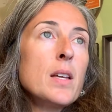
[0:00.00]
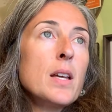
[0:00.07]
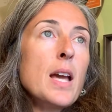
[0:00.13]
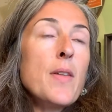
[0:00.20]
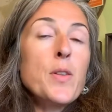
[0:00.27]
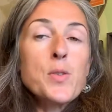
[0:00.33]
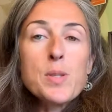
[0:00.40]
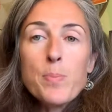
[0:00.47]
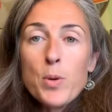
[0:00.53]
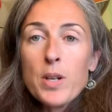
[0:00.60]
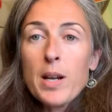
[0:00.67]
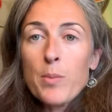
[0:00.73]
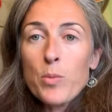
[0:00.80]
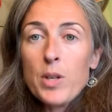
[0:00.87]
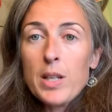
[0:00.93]
there's a
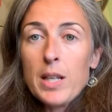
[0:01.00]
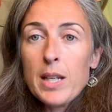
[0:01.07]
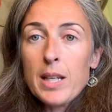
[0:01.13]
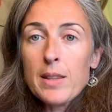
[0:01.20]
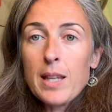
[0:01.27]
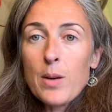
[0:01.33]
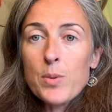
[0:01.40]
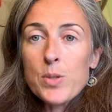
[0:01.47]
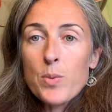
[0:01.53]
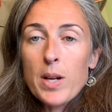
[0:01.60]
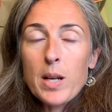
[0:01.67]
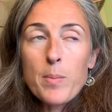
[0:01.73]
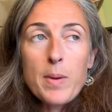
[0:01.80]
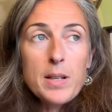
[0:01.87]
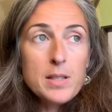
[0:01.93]
book I'm reading that was
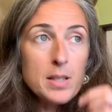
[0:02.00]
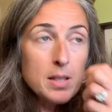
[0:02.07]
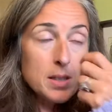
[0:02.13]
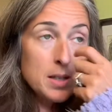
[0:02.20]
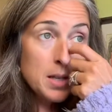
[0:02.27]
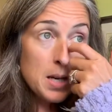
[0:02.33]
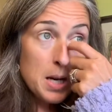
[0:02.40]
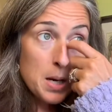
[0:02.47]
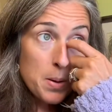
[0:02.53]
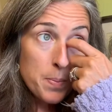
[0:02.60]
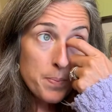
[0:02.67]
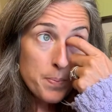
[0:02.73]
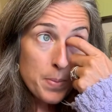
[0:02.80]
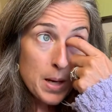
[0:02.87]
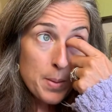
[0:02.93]
recommended
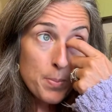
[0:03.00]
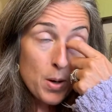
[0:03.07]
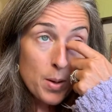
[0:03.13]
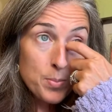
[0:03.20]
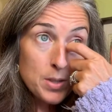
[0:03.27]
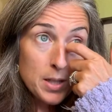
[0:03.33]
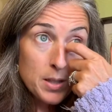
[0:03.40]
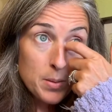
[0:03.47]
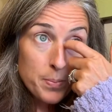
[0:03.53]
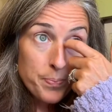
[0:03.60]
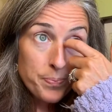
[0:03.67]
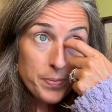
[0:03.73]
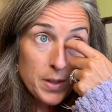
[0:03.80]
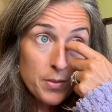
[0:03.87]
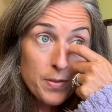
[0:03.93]
by Bob
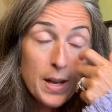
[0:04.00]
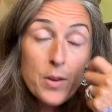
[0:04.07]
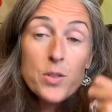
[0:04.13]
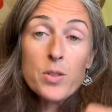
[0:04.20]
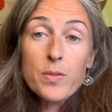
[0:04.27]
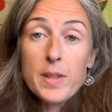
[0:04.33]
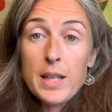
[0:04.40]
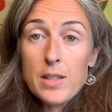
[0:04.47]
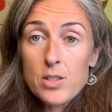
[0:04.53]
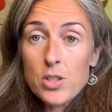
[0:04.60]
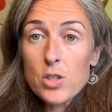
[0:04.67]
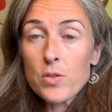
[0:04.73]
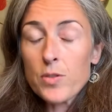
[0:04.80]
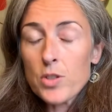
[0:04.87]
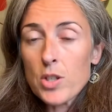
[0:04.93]
Dunham, the founder of the
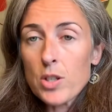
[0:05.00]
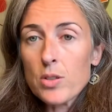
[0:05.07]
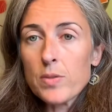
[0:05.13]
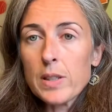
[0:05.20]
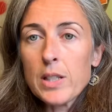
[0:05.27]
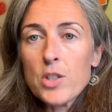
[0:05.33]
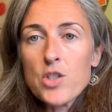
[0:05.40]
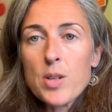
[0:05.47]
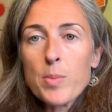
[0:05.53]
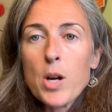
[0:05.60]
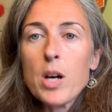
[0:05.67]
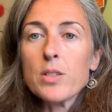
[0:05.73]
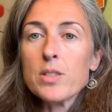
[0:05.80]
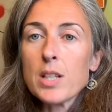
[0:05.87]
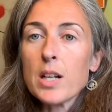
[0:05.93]
Institute for Generative Leadership,
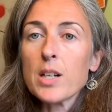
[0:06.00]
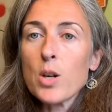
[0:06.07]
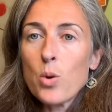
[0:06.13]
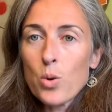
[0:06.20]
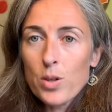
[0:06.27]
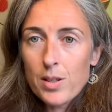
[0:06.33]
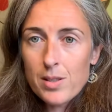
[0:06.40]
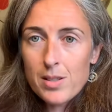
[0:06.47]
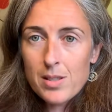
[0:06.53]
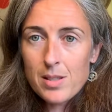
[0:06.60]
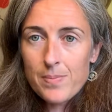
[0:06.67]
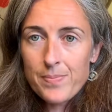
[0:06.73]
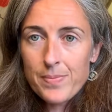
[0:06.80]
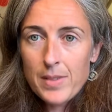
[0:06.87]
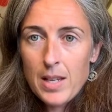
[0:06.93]
called Dark Horse,